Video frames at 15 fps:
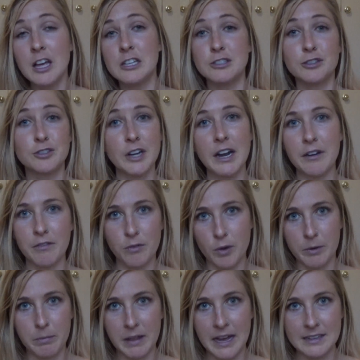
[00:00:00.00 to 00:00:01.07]
So try to
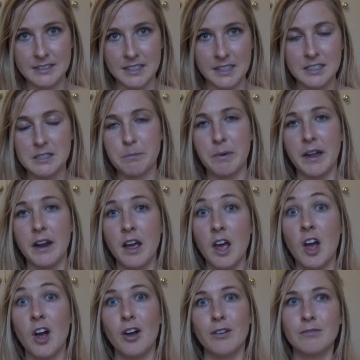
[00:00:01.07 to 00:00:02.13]
avoid plastics. But
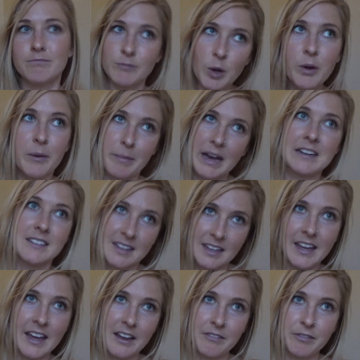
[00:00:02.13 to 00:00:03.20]
going back to the
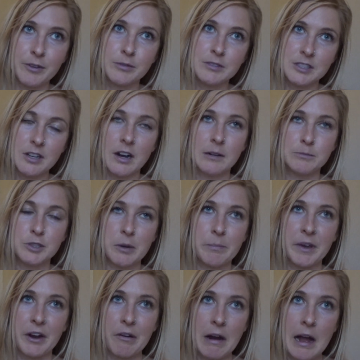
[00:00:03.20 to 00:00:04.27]
canned food, sorry, I'm
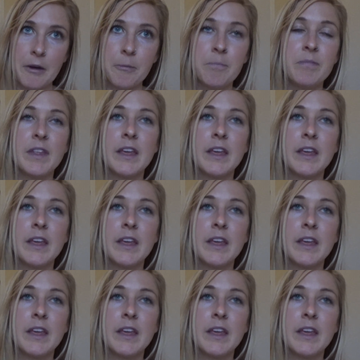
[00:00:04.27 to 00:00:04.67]
jumping around.